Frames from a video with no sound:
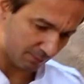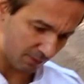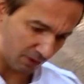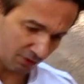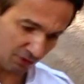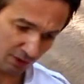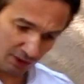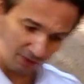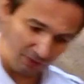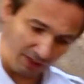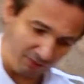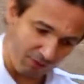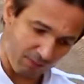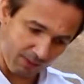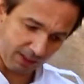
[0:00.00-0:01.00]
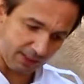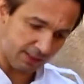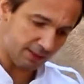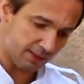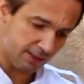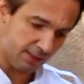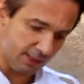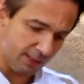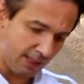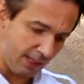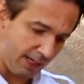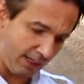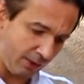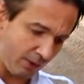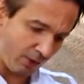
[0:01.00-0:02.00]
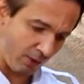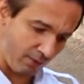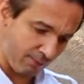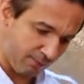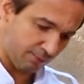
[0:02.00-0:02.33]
Is it going to save you money? I don't know.